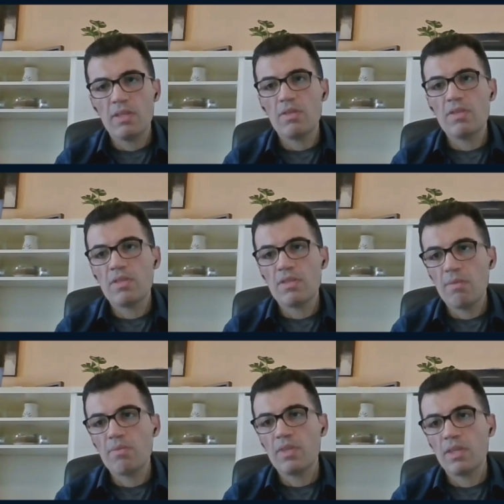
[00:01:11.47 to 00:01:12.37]
This is
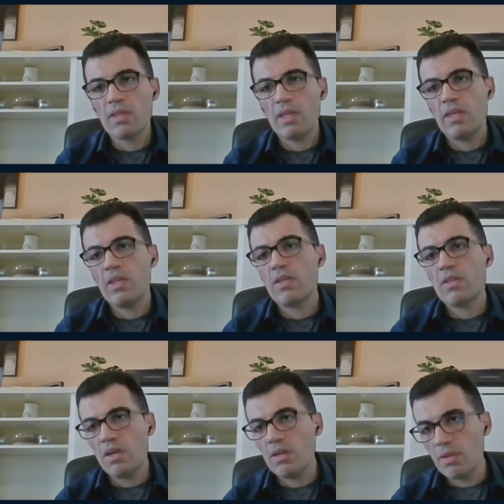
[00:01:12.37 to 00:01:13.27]
something, a
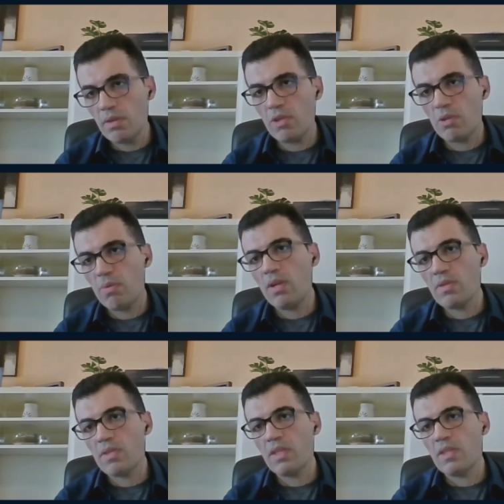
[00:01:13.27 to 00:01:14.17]
result of their
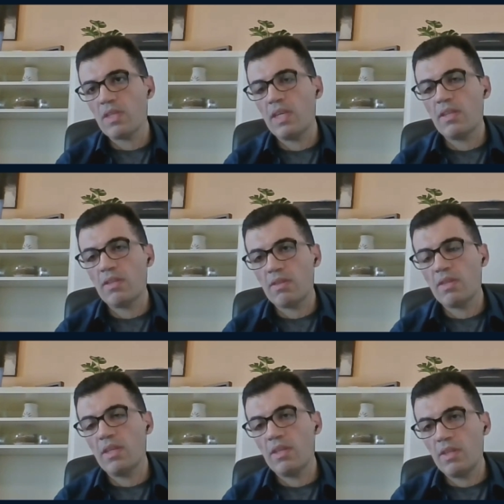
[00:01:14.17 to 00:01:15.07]
policies and
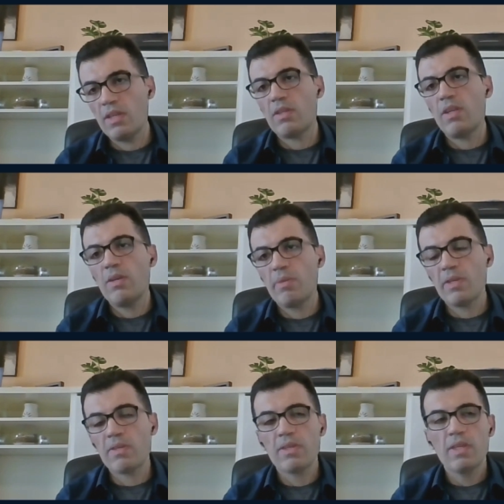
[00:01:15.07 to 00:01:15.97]
their deliberate